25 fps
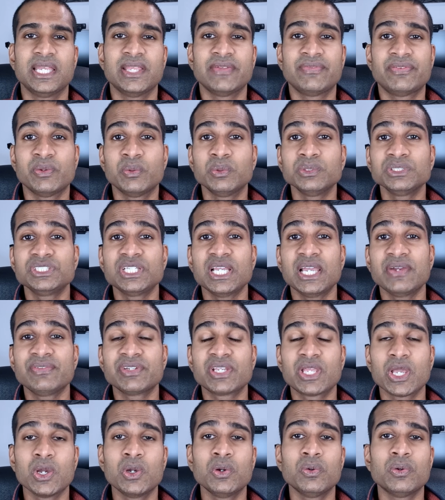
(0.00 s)
If you want to have
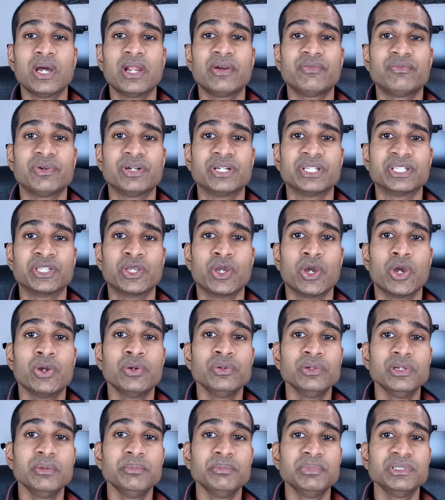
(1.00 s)
a go at running your
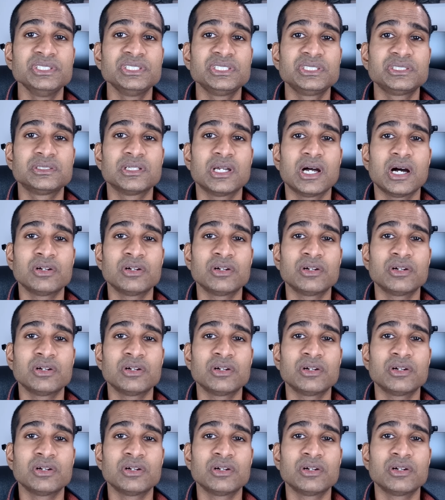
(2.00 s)
own numbers,